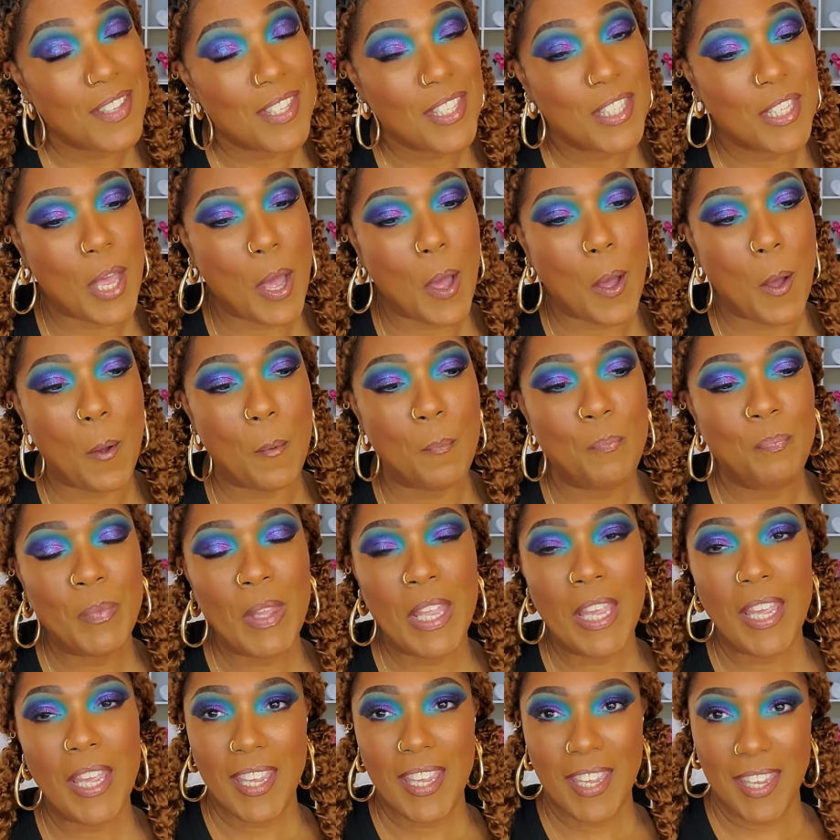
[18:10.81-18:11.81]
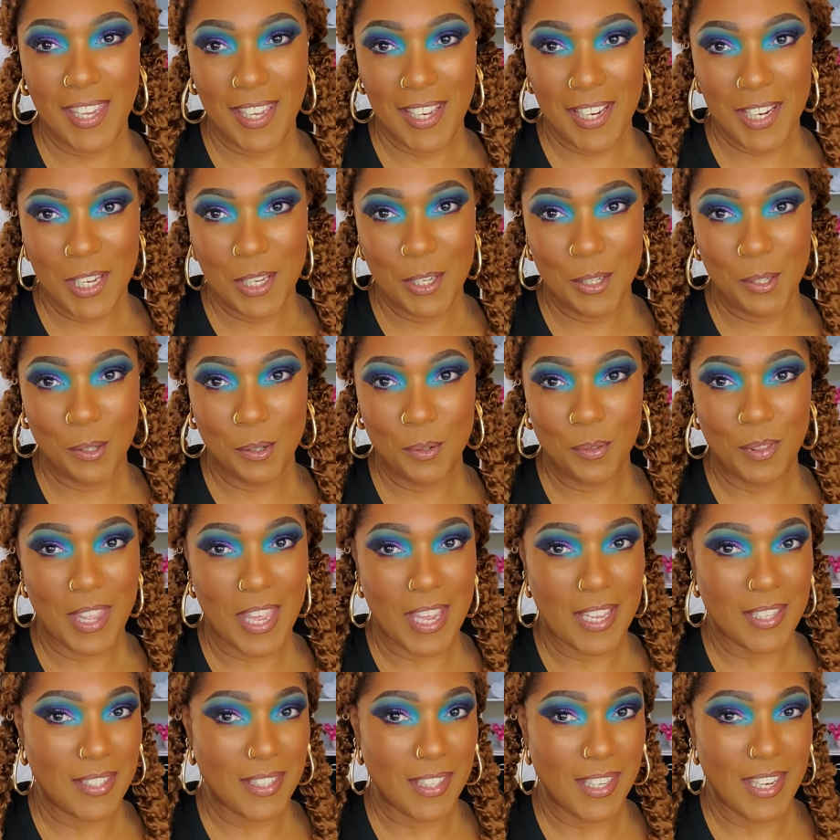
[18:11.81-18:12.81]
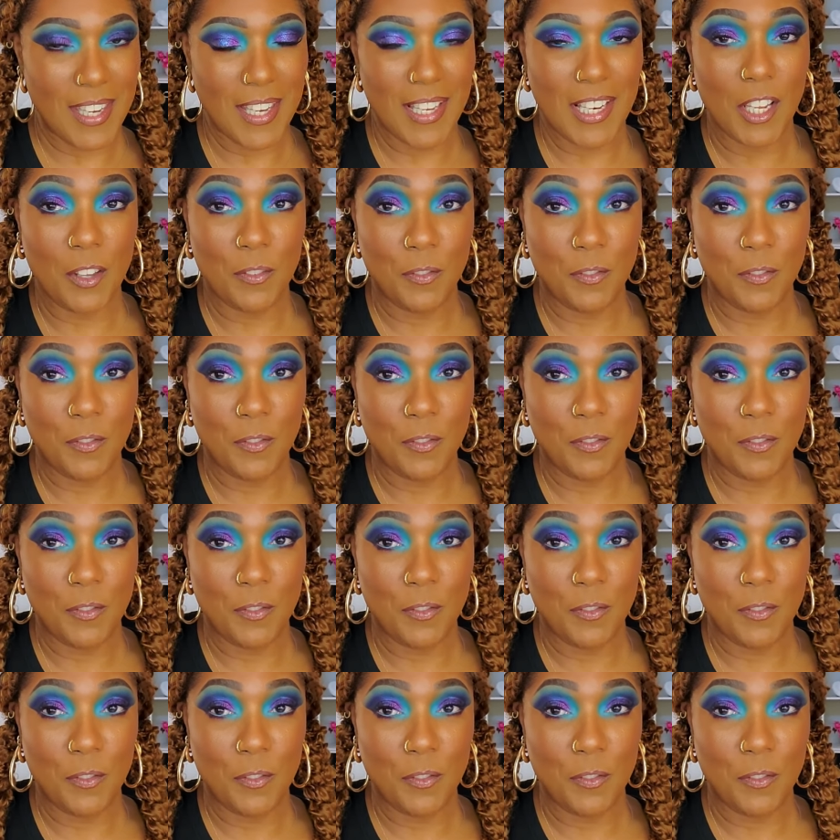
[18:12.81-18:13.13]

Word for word: So anywho, that's it.